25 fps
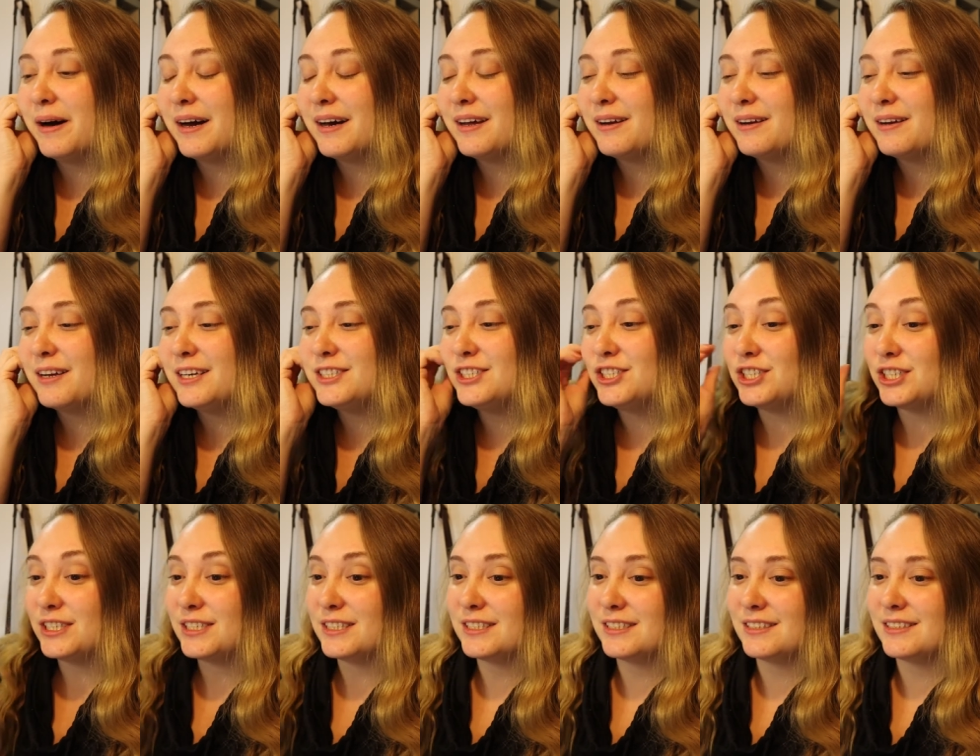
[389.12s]
but
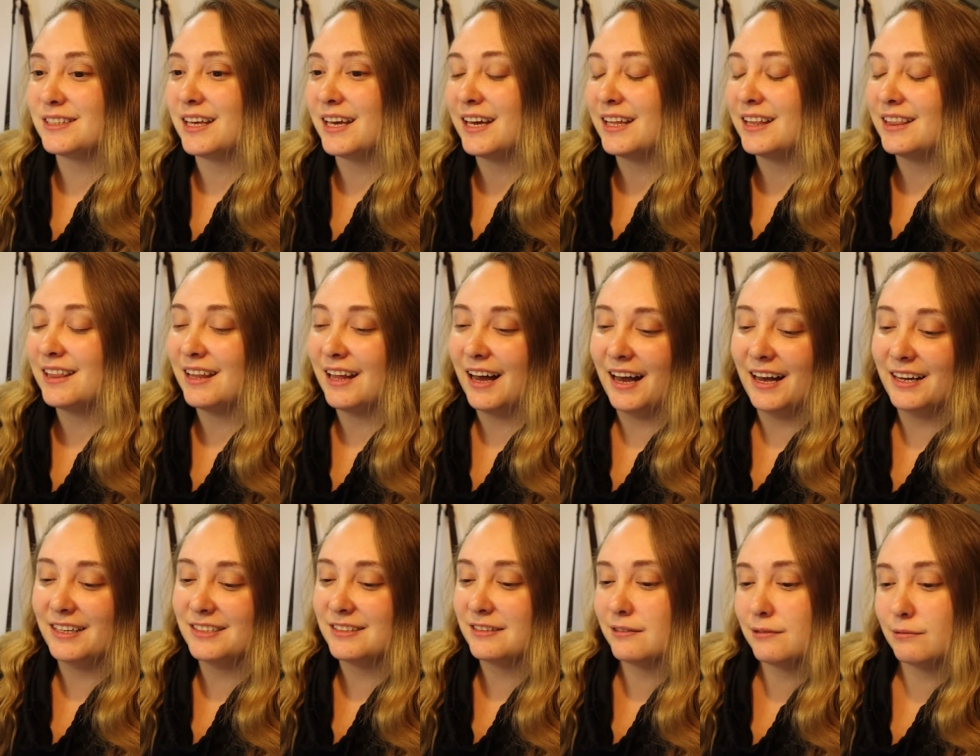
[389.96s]
just like
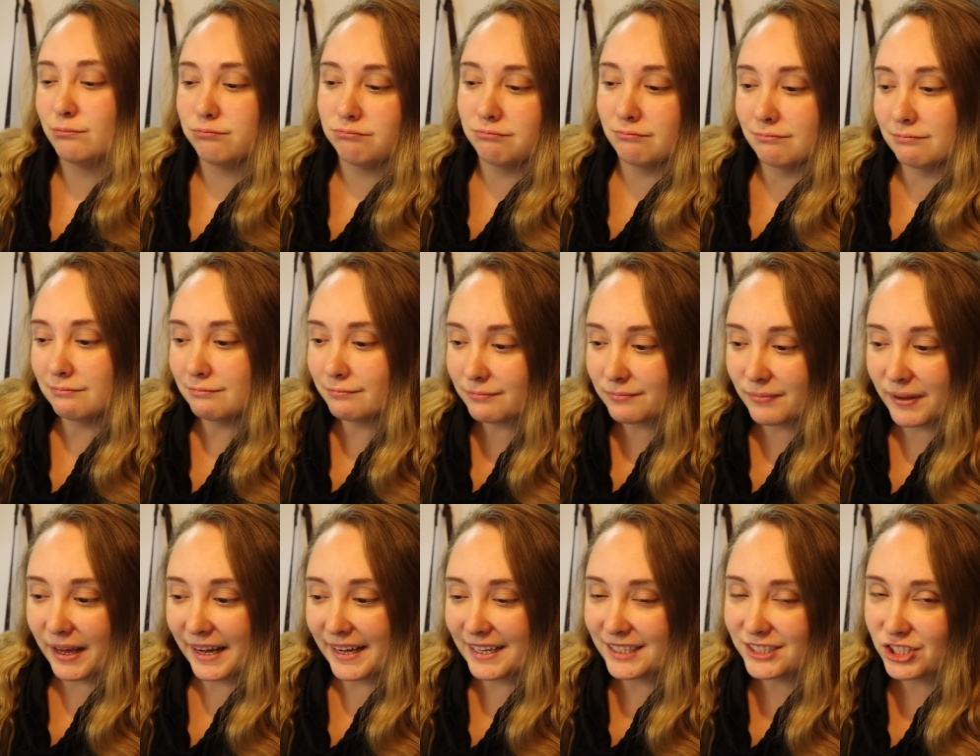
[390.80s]
last, mm,
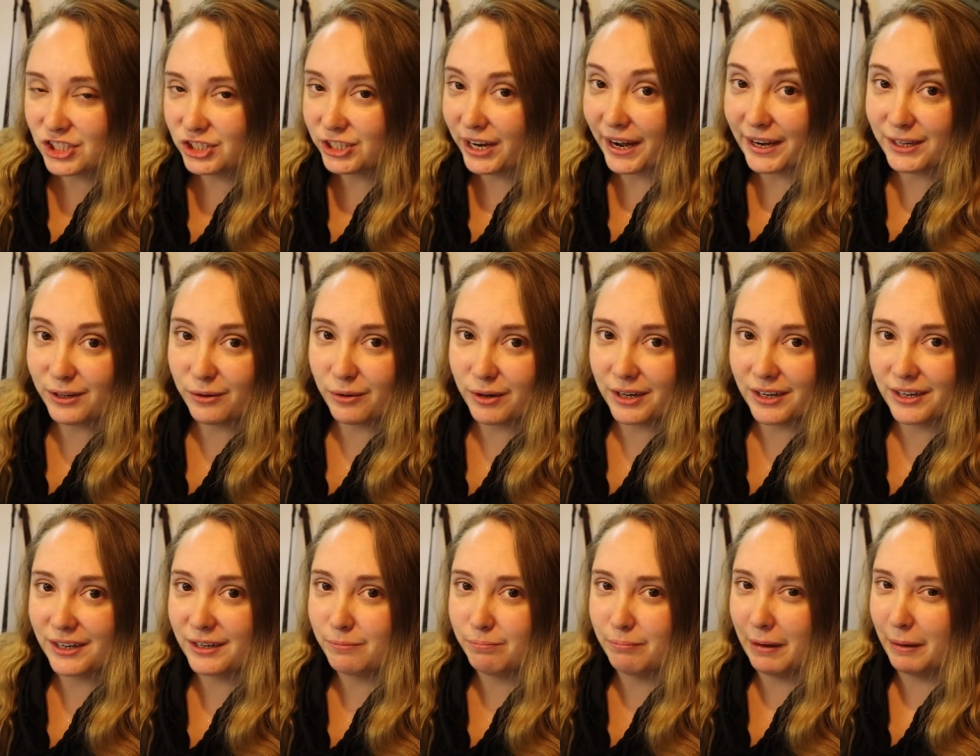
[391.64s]
I guess
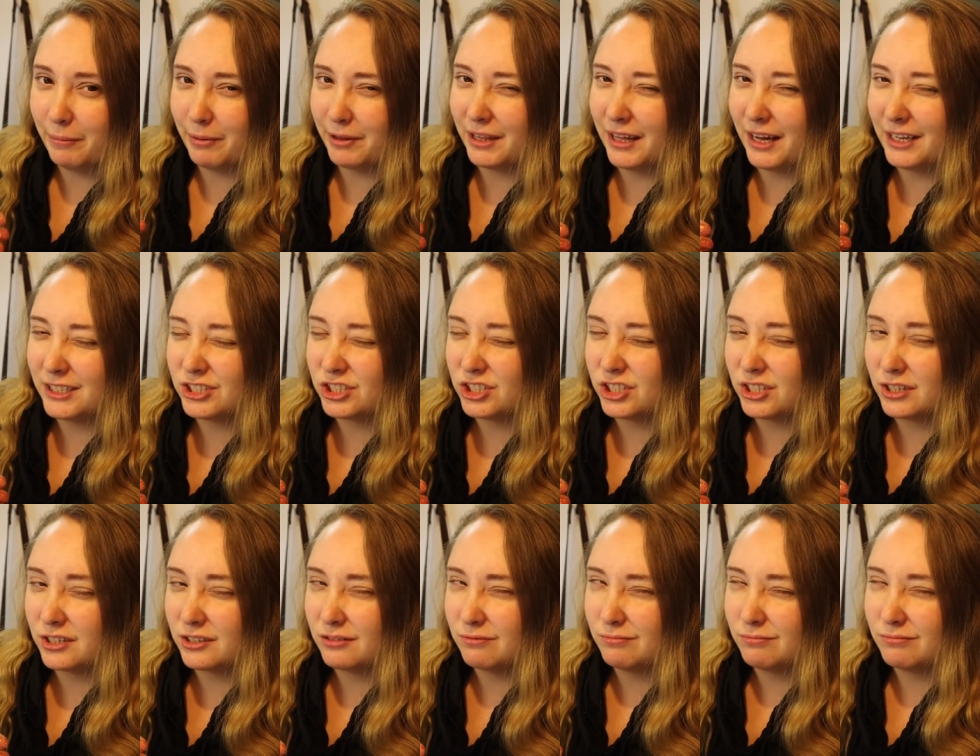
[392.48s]
January, maybe last
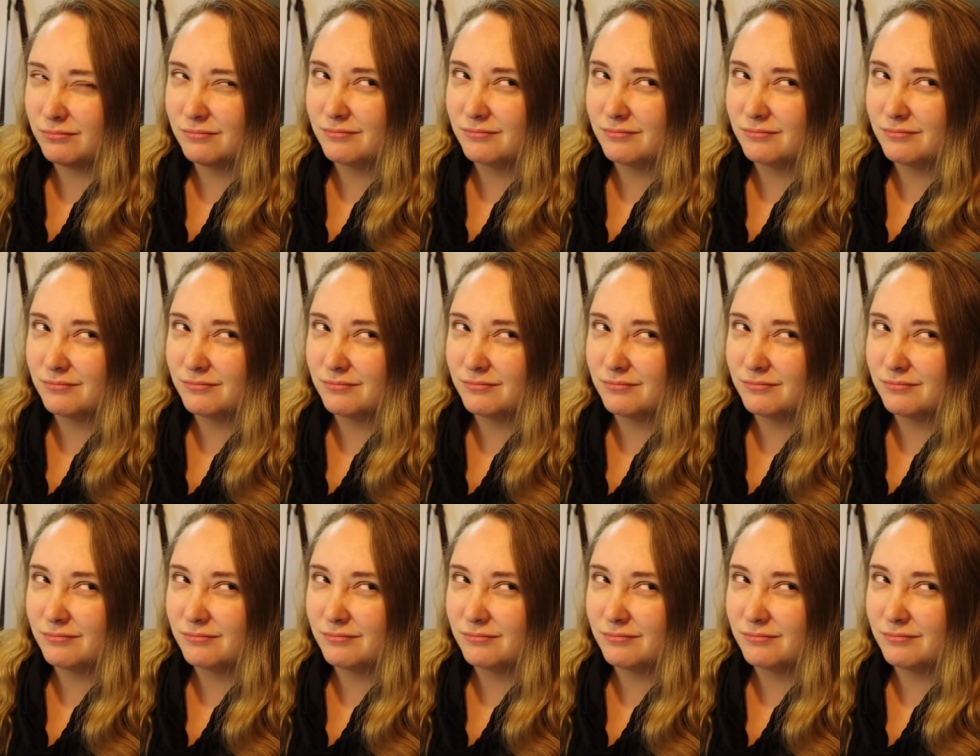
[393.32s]
year,